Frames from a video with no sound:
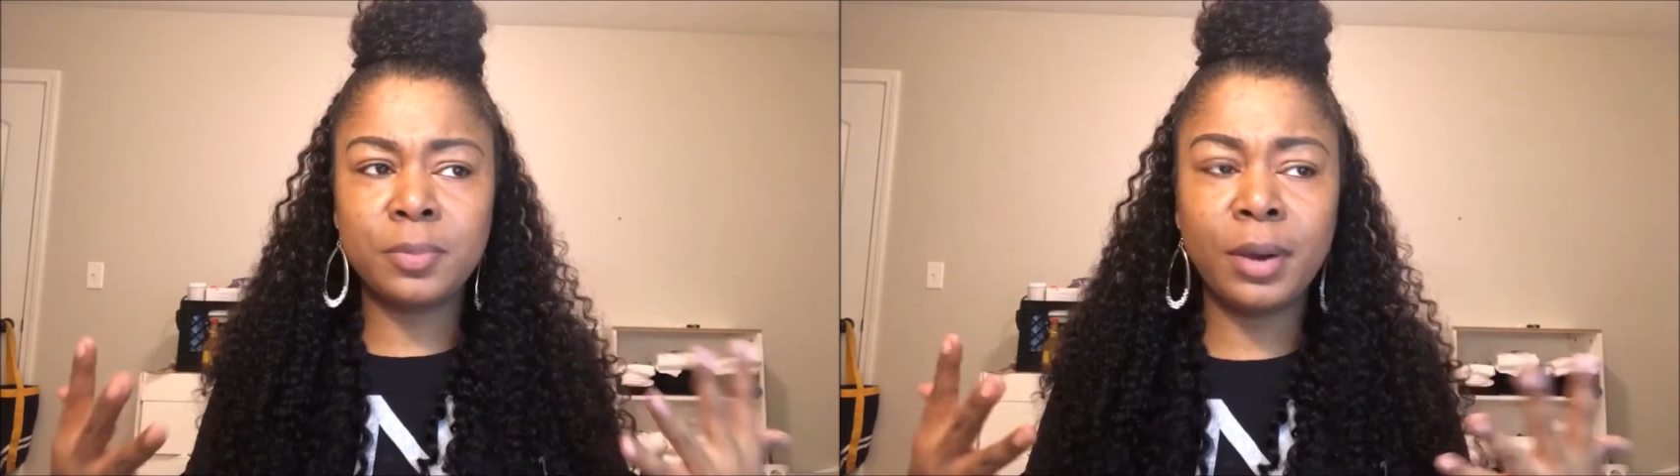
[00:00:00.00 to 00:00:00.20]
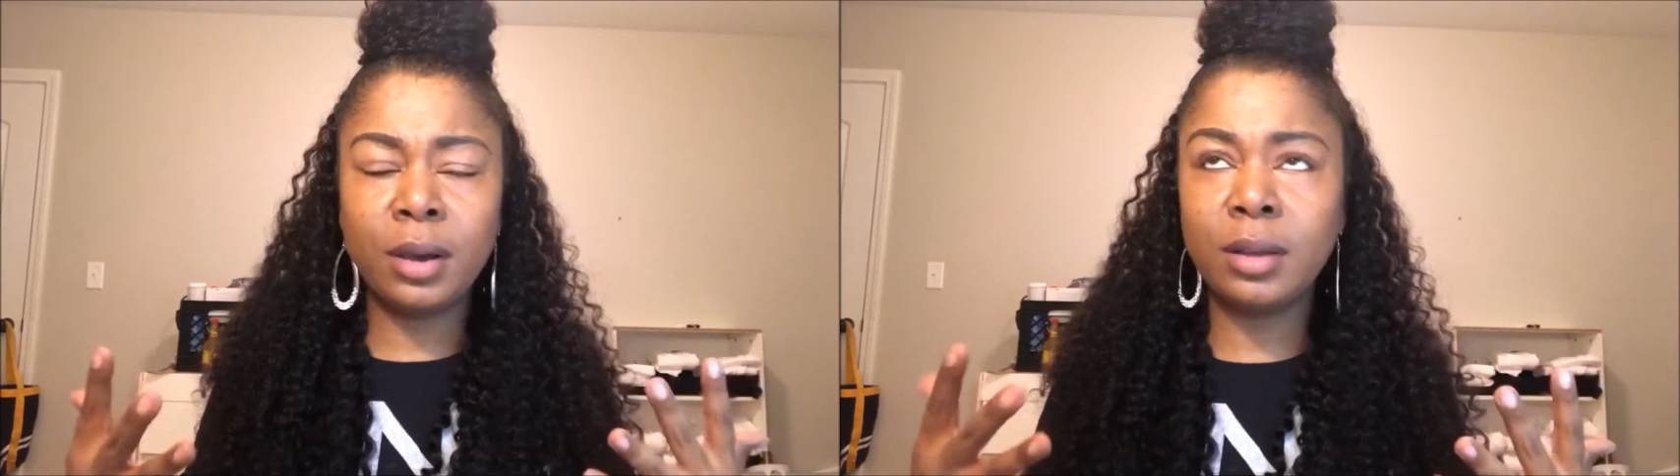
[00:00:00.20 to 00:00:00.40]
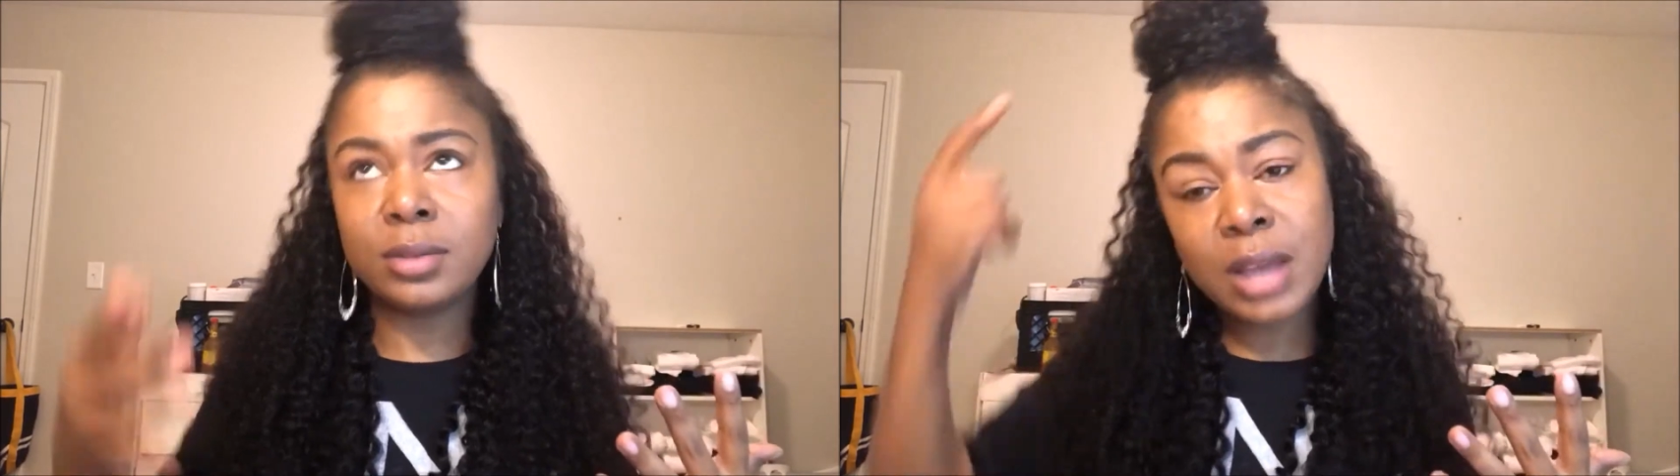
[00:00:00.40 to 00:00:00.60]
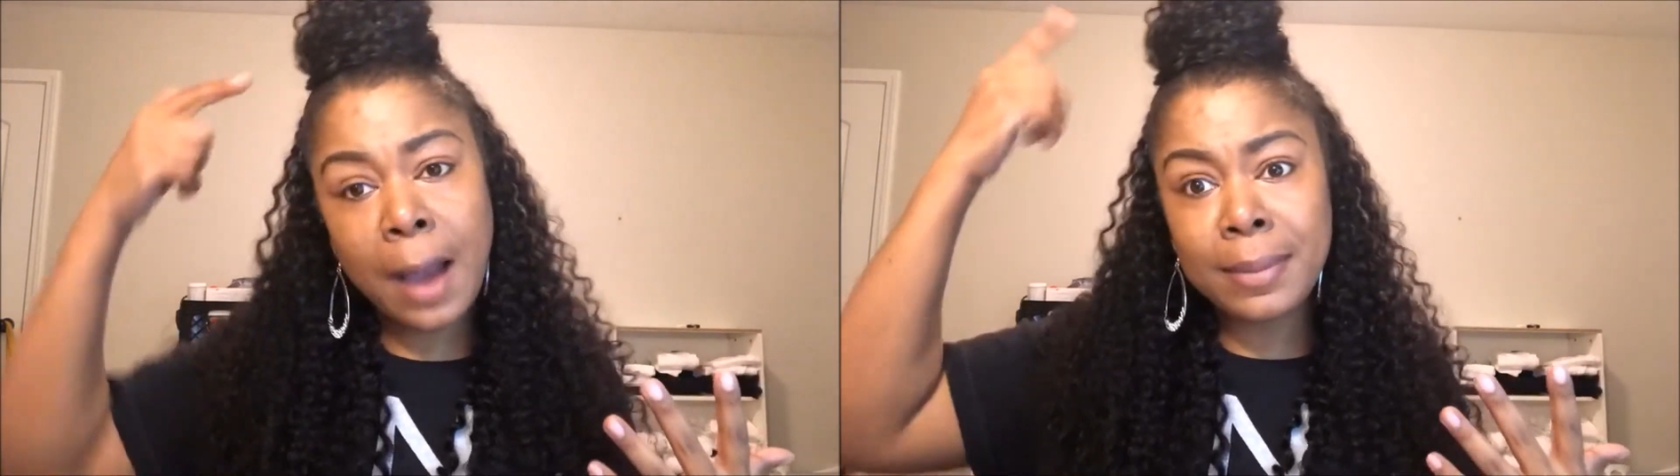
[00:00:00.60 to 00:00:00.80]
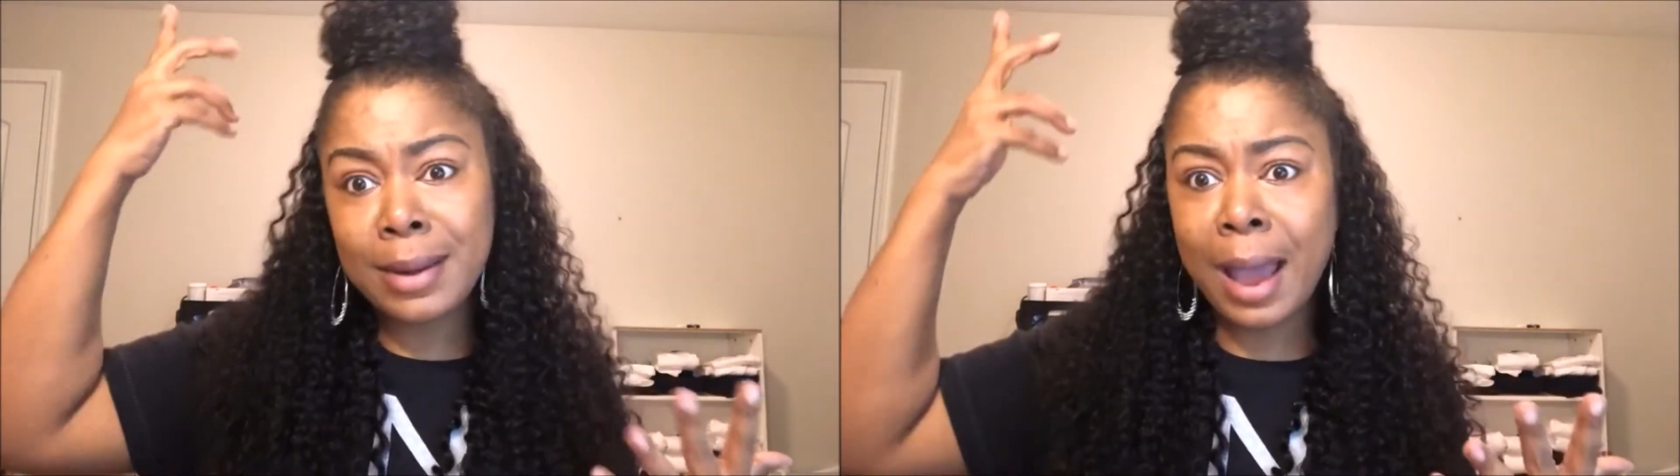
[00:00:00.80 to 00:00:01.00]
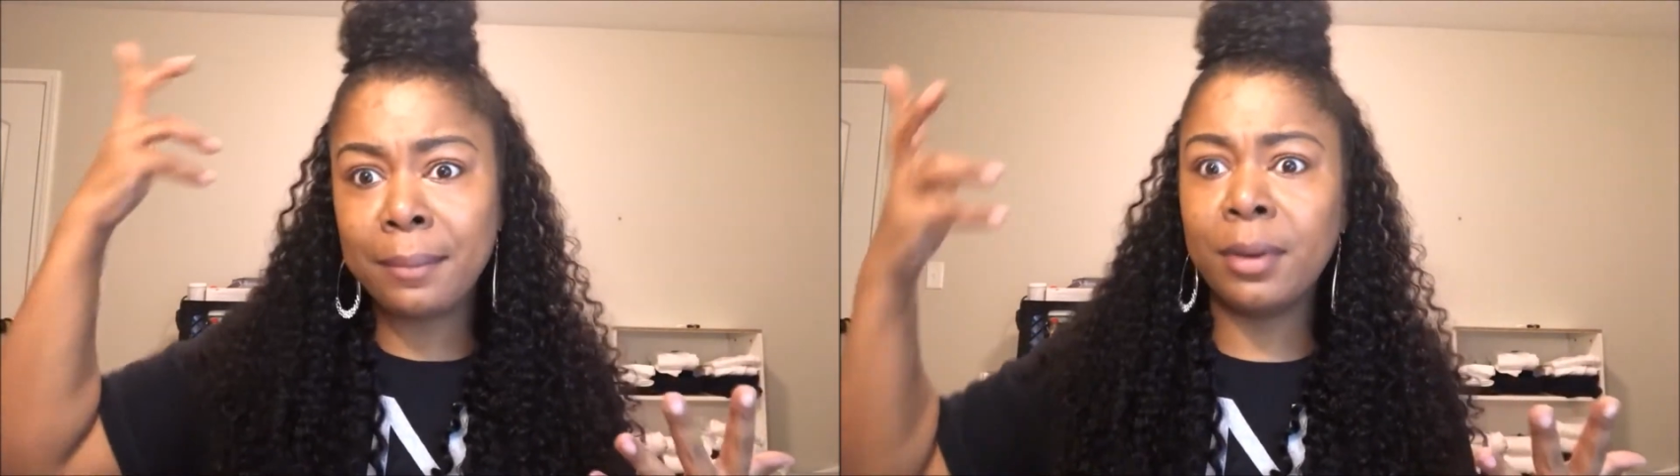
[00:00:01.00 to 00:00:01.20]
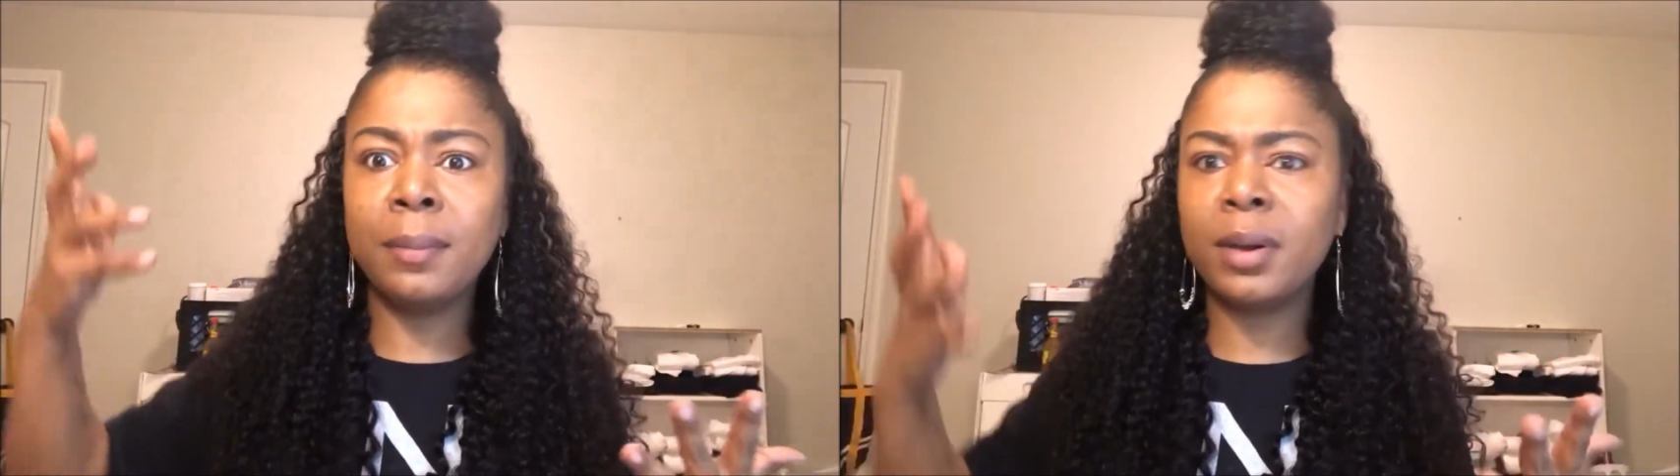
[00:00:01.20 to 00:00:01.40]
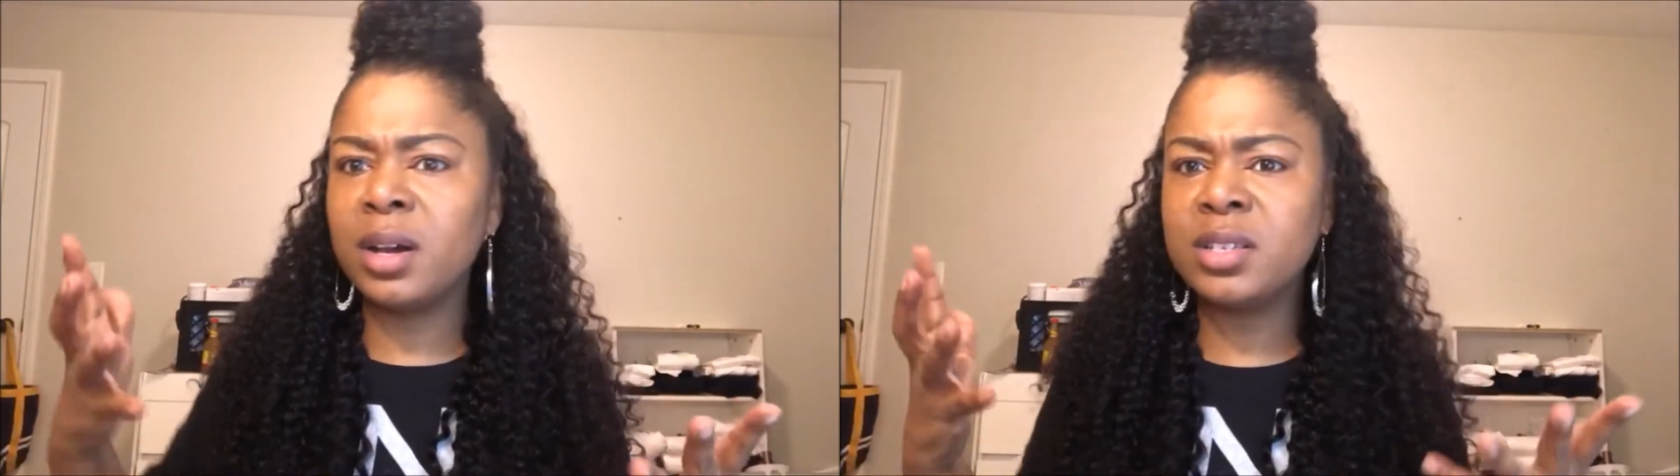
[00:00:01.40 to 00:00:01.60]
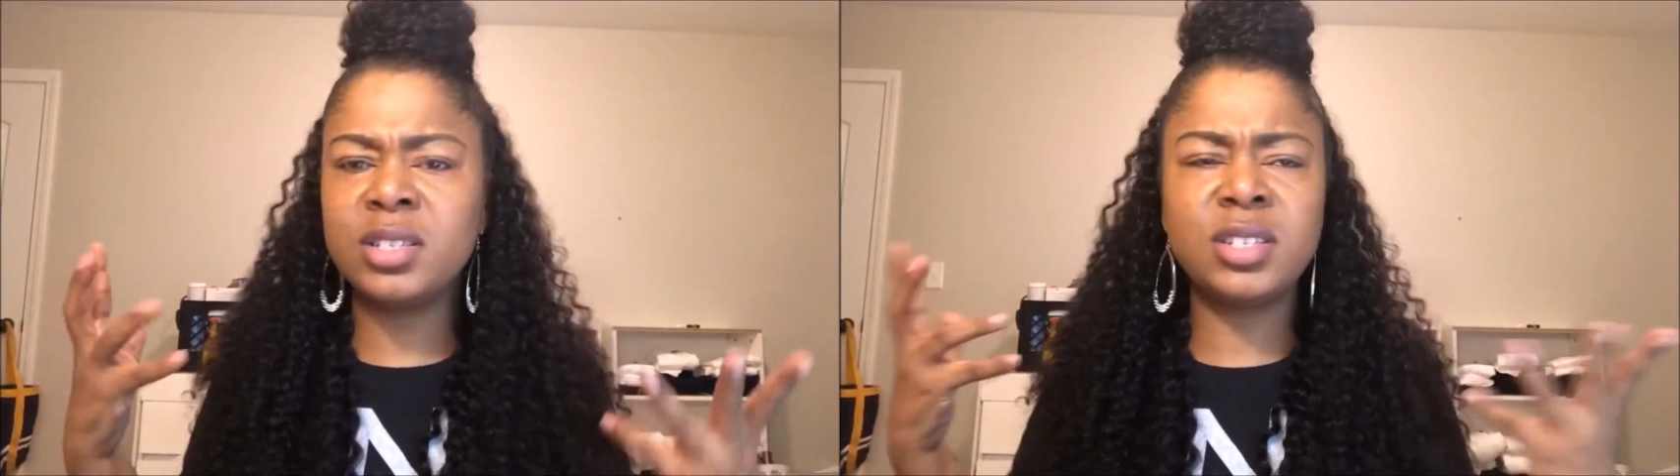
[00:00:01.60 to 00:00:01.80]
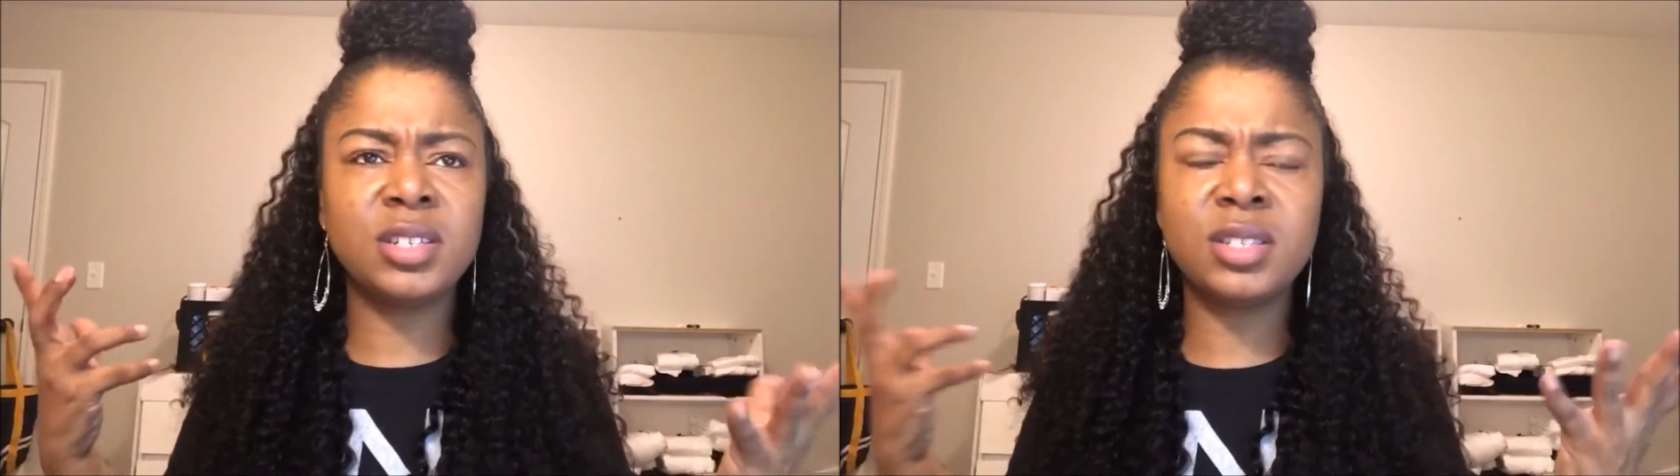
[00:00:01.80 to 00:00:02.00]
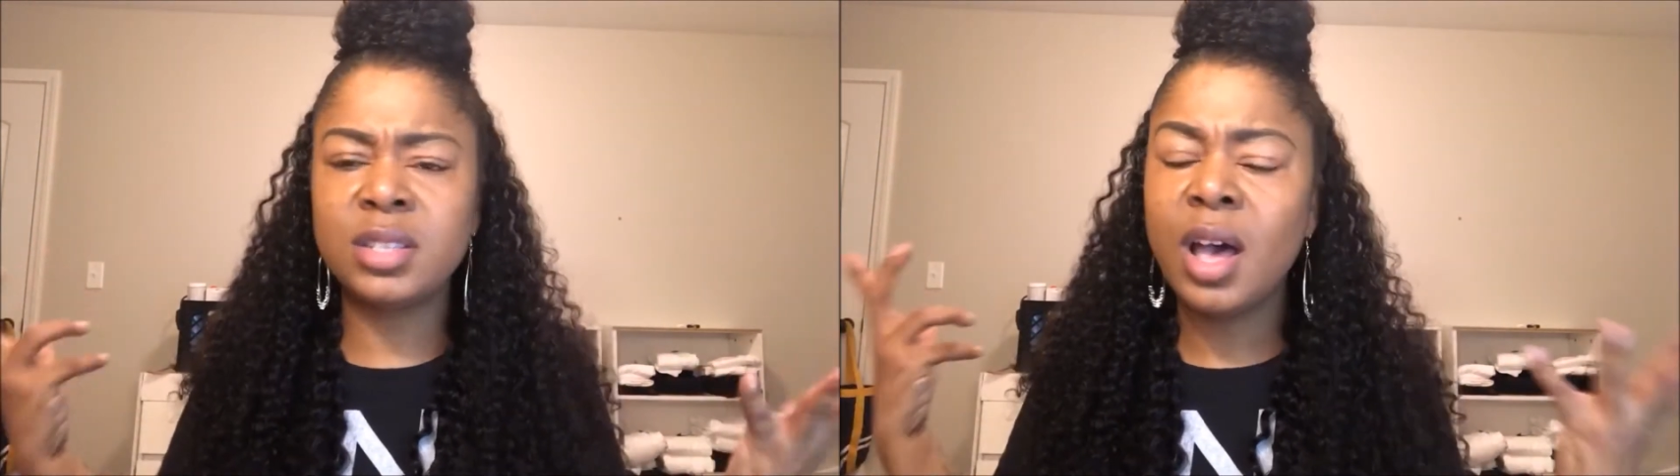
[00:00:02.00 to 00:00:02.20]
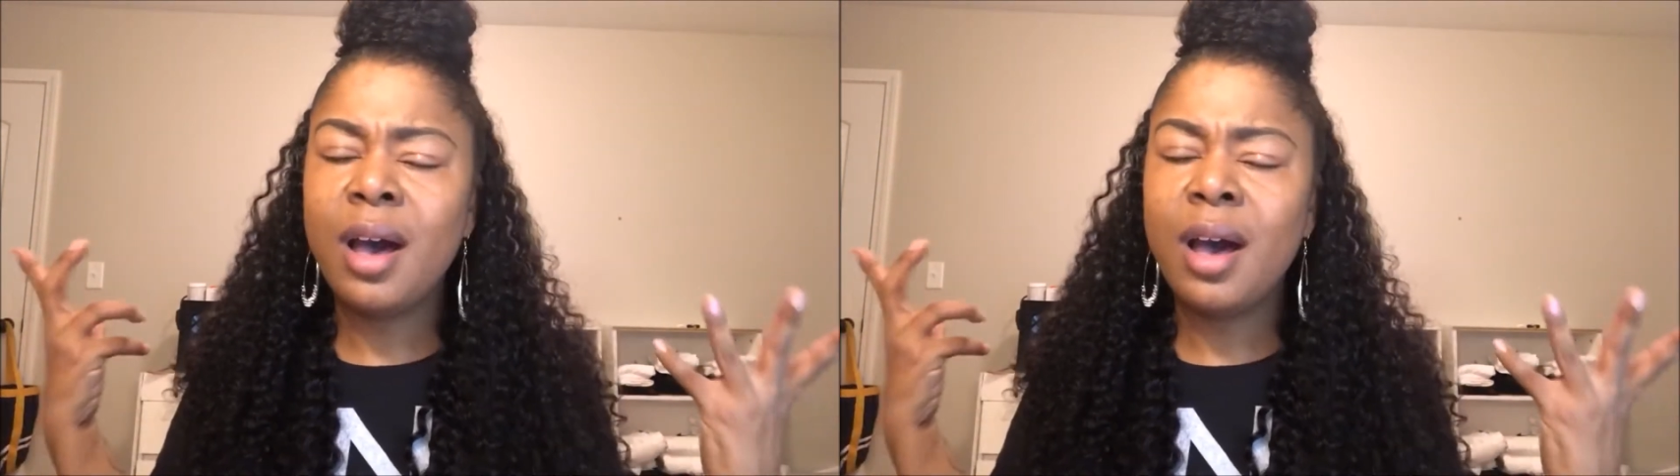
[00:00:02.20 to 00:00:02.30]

bun because it's just